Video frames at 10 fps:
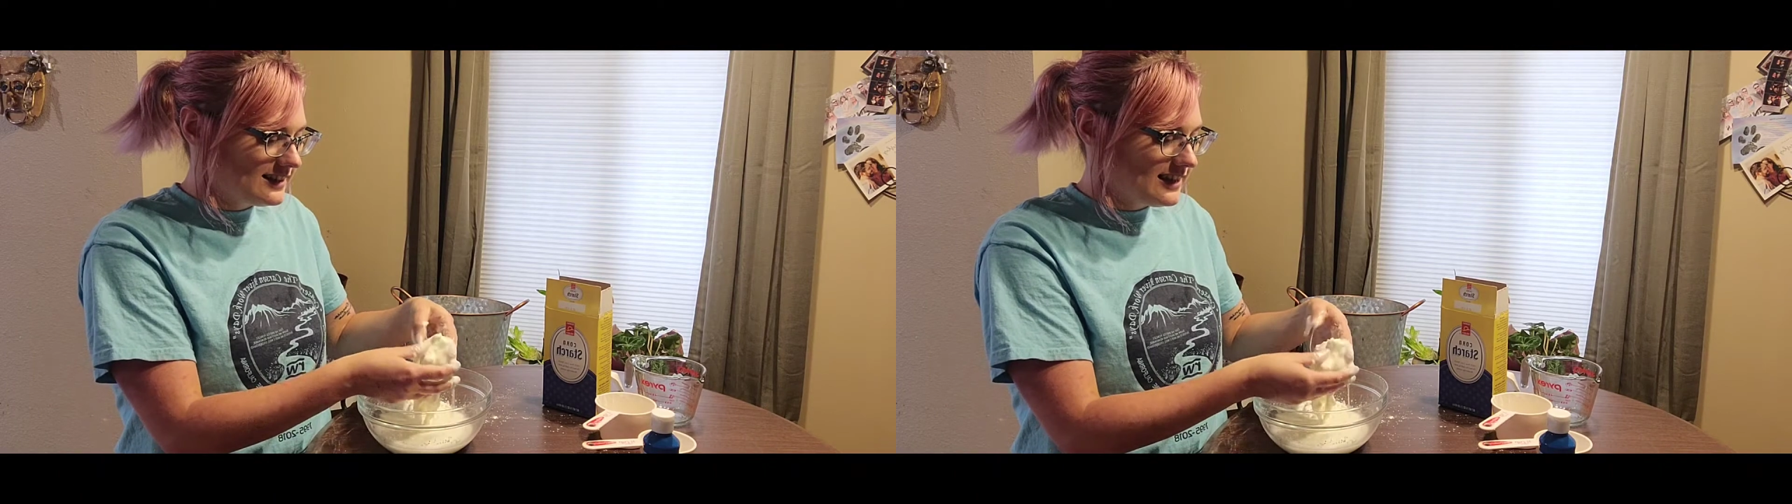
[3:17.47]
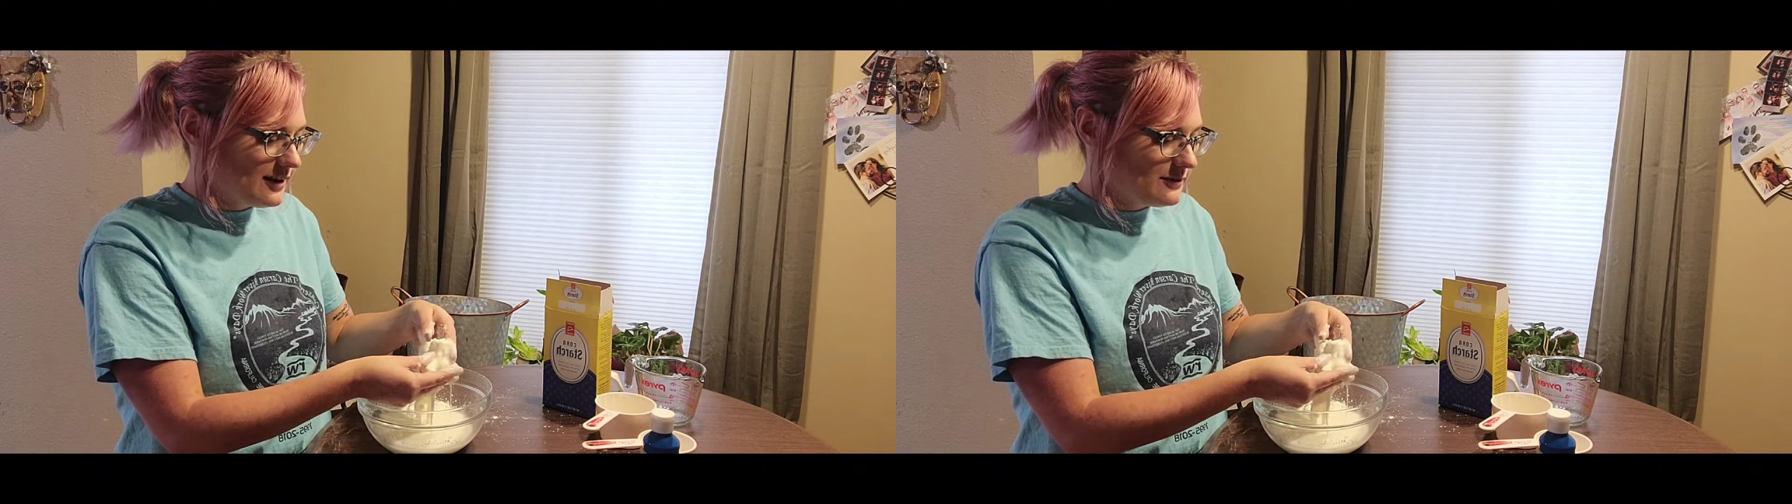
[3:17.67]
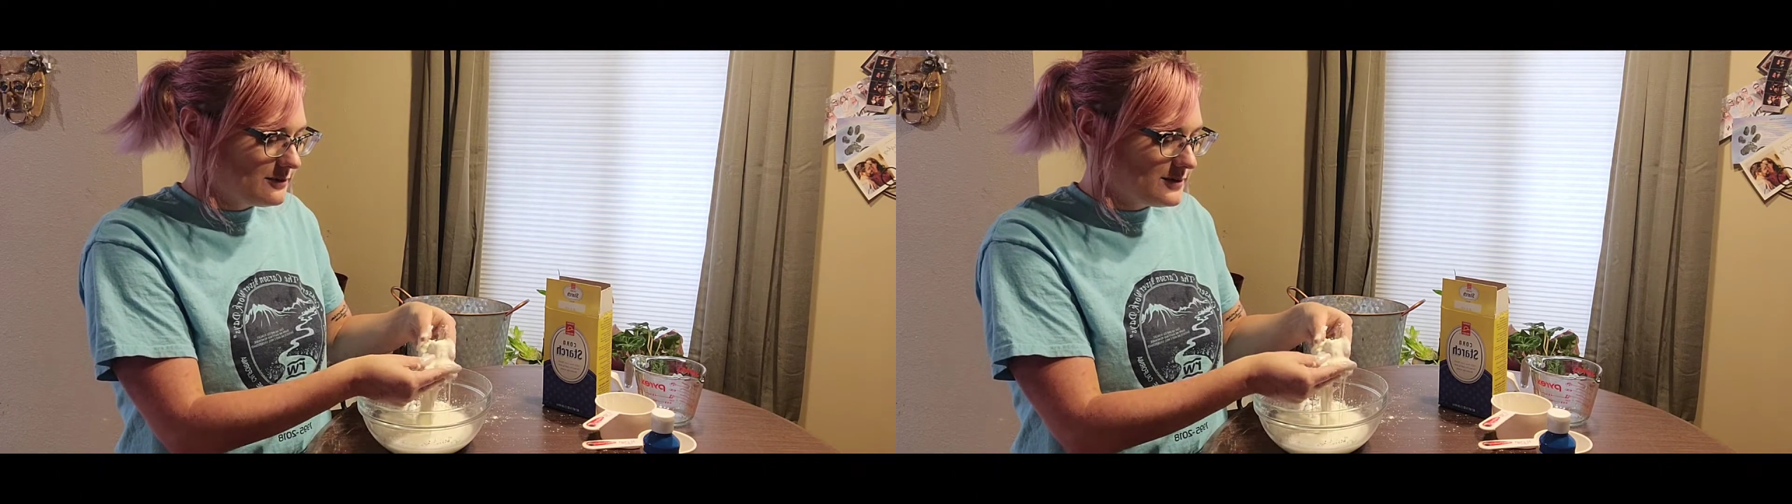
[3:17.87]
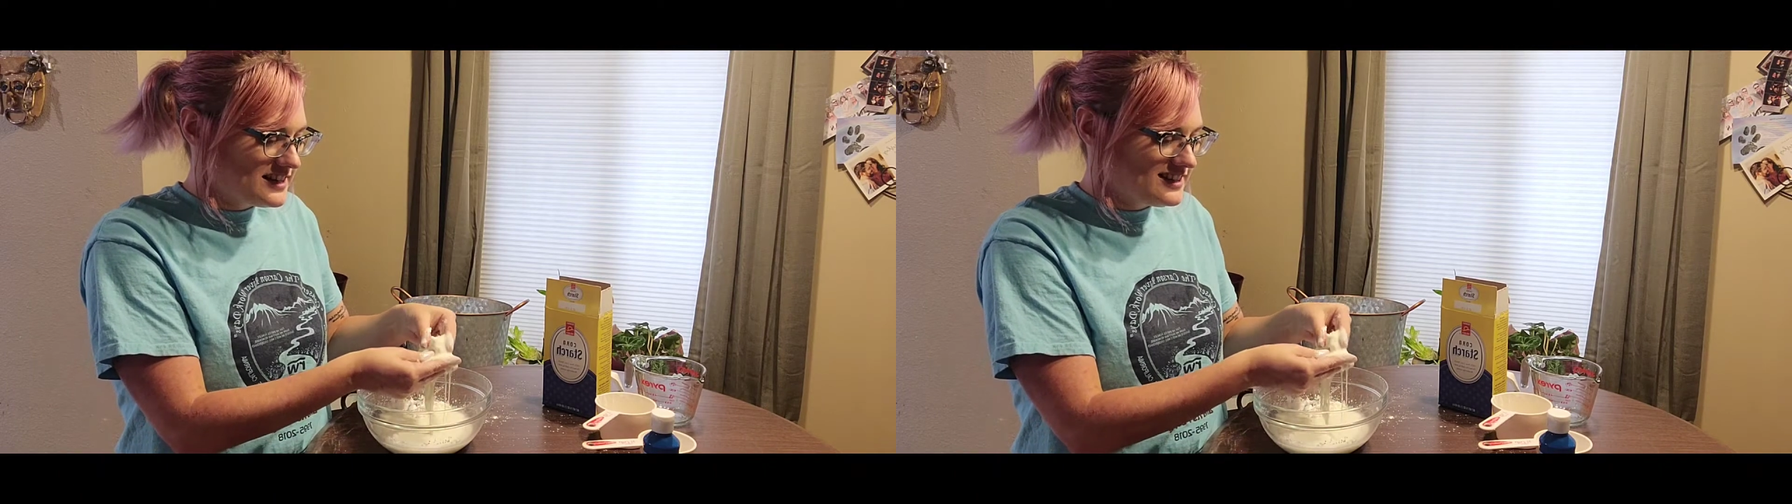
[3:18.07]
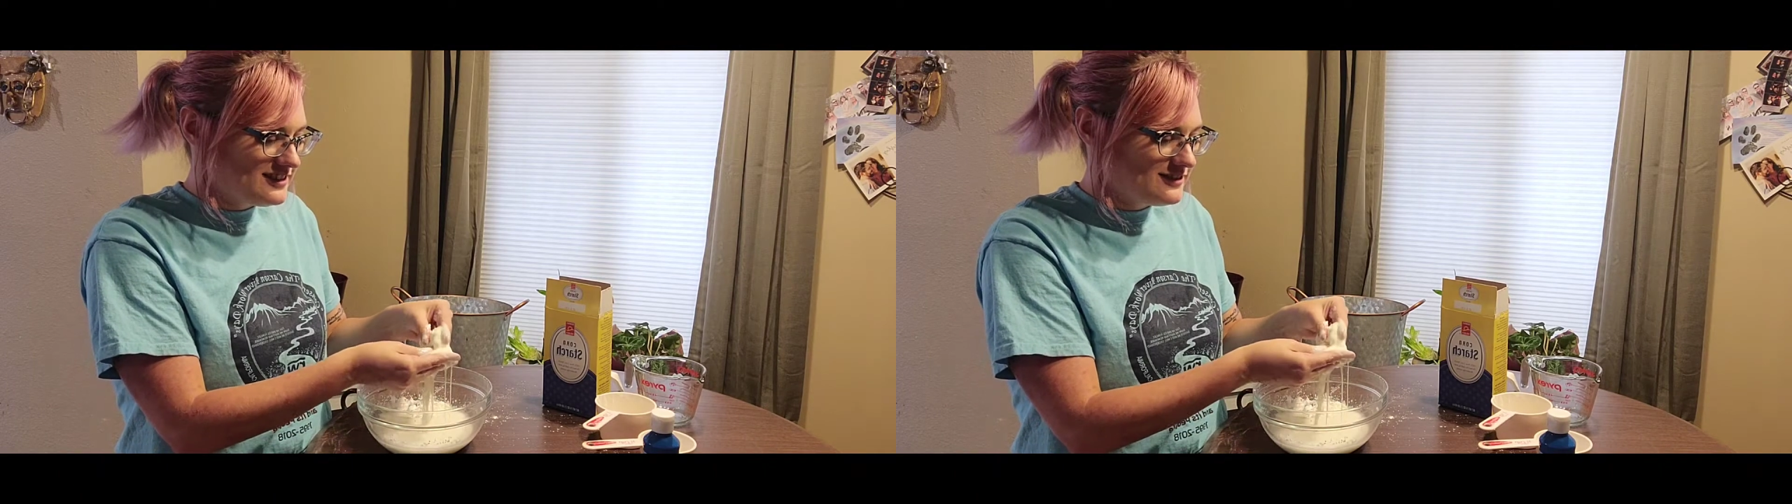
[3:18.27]
that
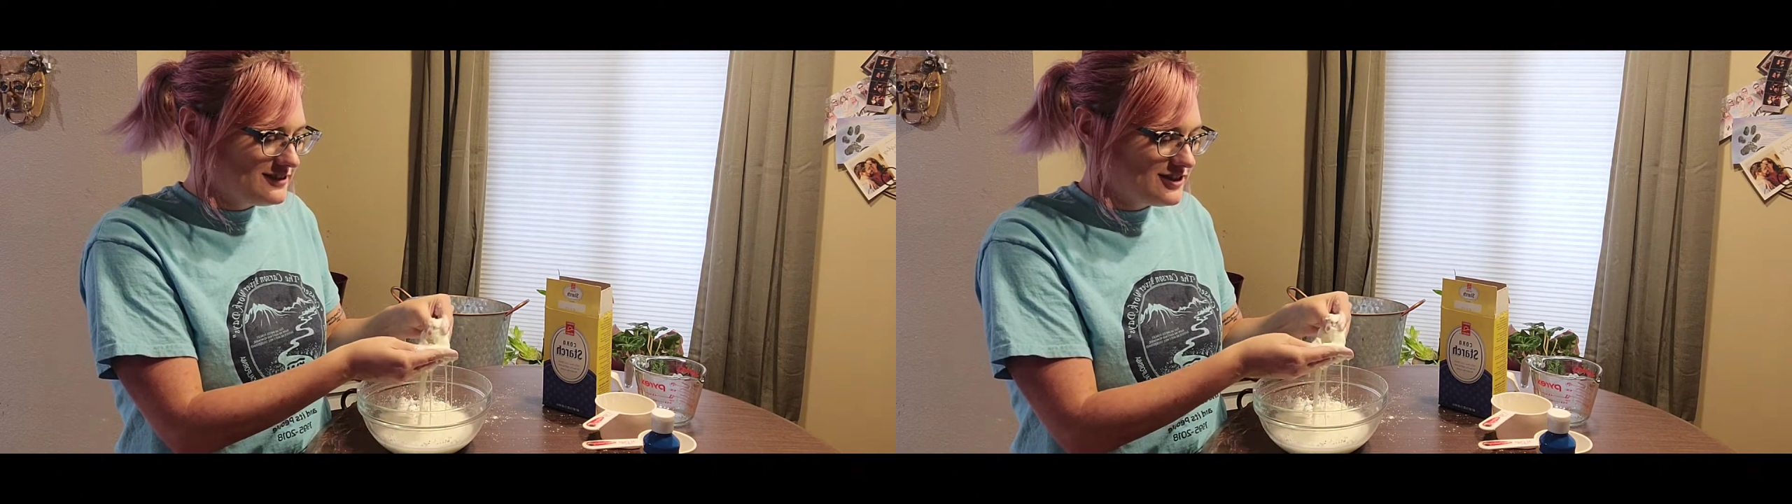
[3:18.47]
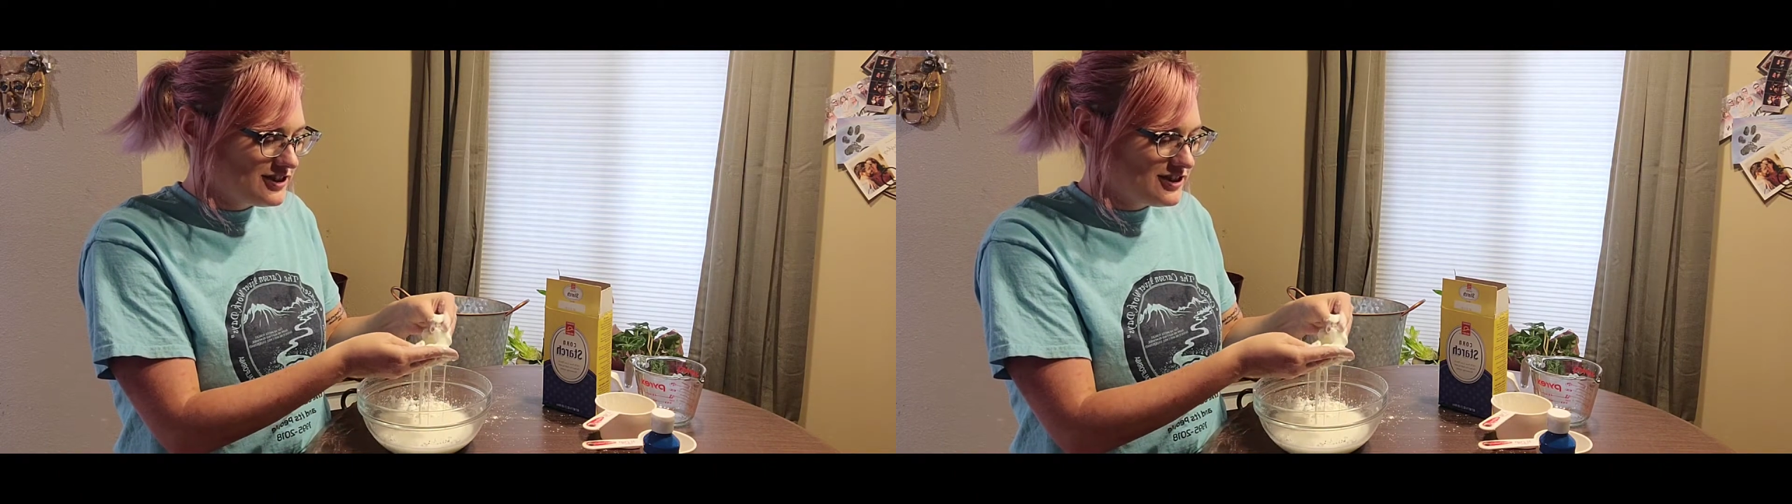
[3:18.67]
when you